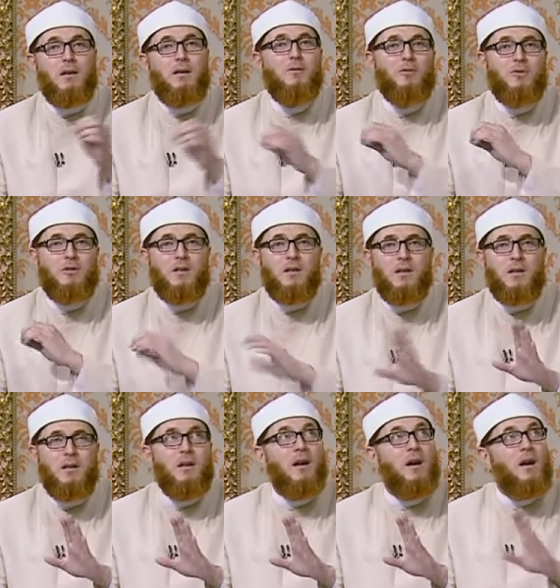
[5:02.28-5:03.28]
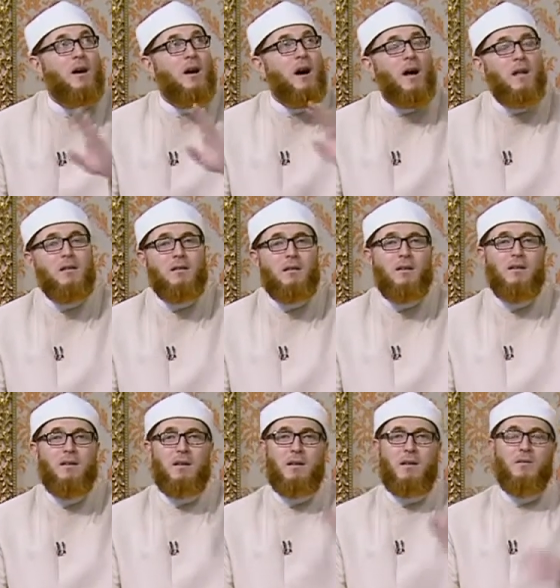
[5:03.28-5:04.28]
he or she did until
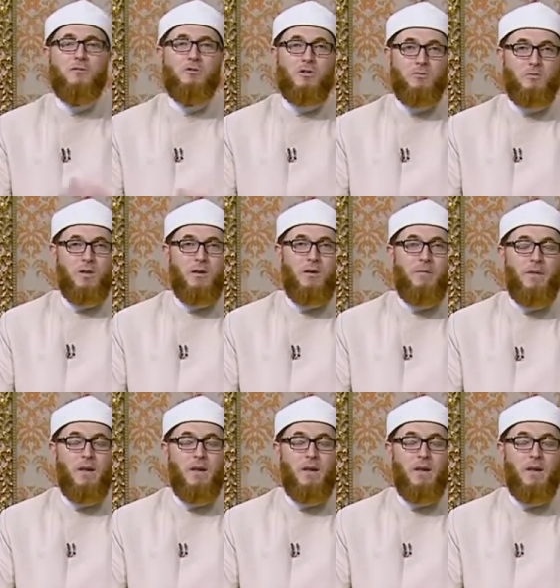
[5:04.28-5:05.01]
the day of judgment.